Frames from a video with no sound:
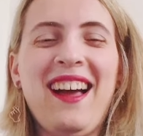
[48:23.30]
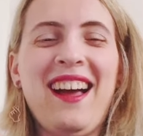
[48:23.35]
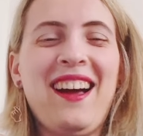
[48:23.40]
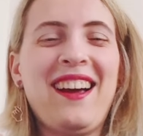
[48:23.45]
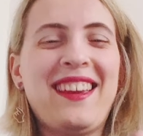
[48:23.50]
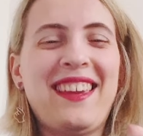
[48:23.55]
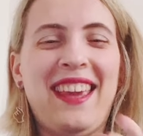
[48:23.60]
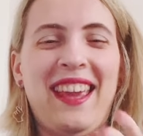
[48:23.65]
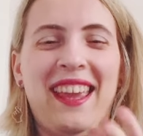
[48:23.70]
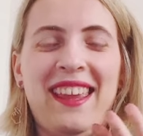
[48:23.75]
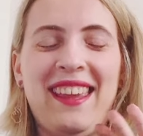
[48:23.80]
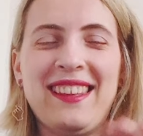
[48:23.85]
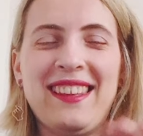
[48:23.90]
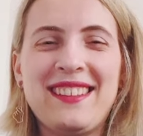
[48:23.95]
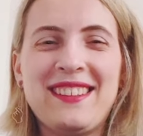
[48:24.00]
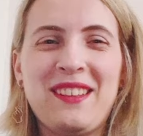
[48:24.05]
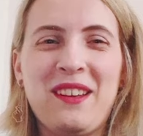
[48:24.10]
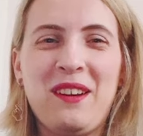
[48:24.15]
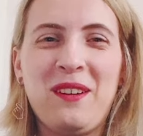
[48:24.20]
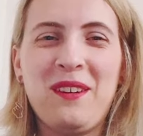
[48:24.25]
Okay,
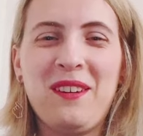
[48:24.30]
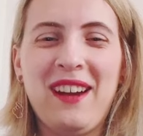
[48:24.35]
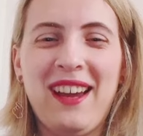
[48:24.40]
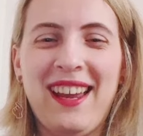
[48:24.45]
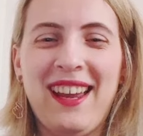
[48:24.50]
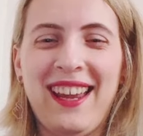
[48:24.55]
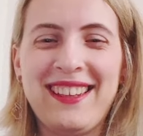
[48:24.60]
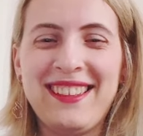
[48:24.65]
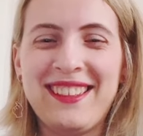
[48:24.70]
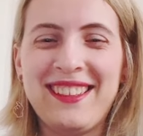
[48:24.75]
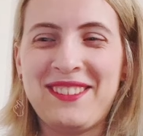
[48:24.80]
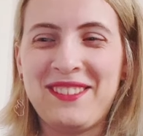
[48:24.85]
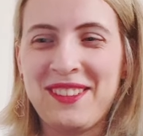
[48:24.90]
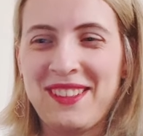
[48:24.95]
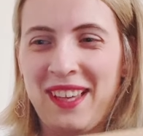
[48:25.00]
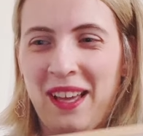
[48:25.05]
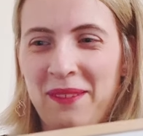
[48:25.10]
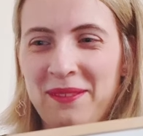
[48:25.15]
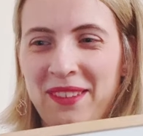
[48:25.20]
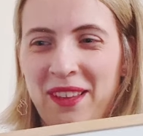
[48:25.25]
so I need to
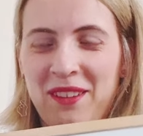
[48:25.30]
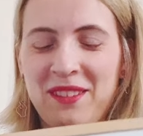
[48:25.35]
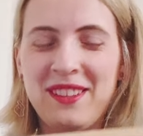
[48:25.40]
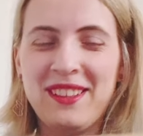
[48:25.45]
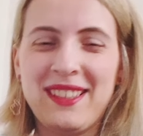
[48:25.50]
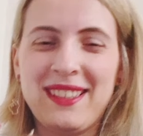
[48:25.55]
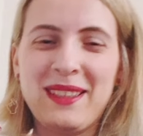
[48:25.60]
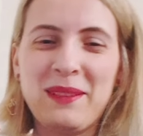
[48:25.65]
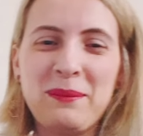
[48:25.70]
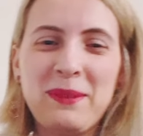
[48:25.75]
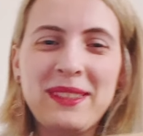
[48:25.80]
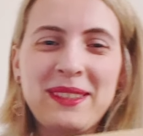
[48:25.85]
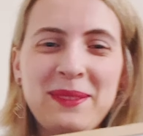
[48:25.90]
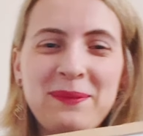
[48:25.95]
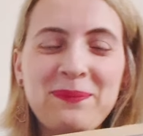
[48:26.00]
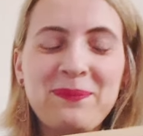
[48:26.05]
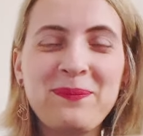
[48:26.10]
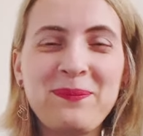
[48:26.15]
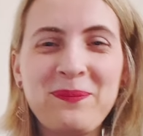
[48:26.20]
calm down a little bit.